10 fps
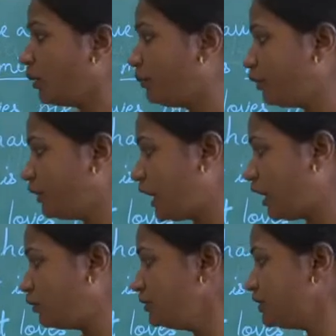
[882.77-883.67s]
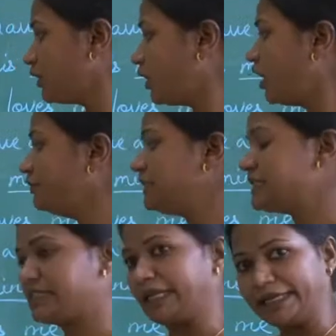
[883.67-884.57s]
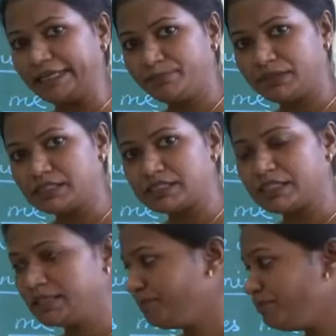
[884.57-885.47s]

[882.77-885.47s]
pronouns of the second person